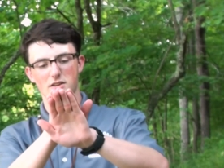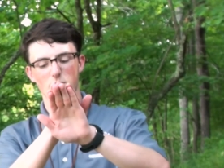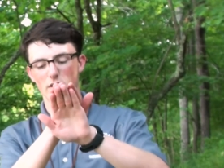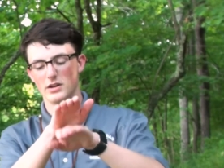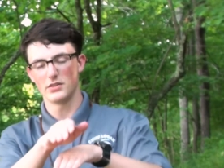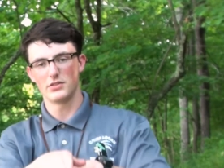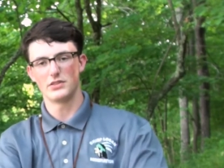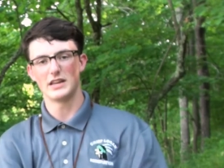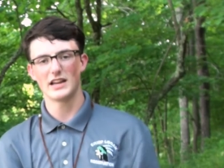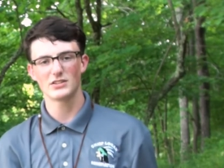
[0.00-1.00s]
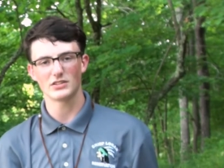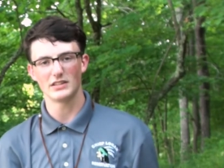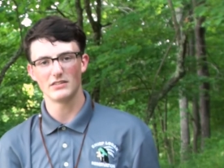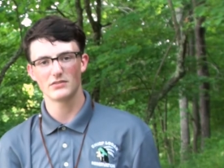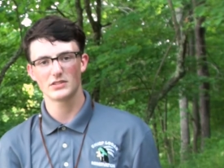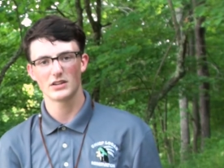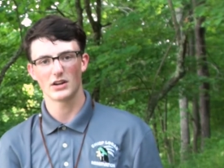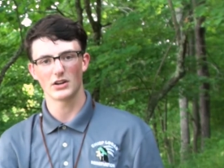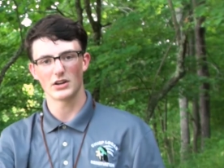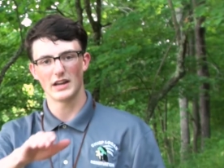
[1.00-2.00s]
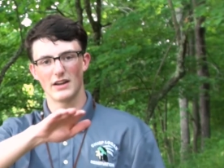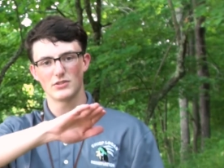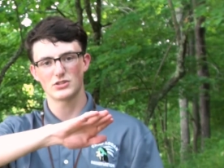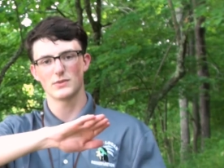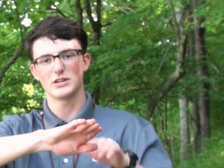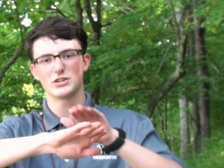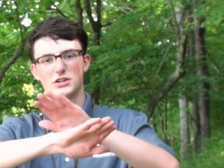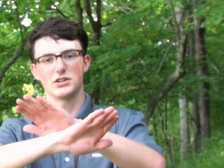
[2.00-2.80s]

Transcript: while the edge leaves are going to have a serration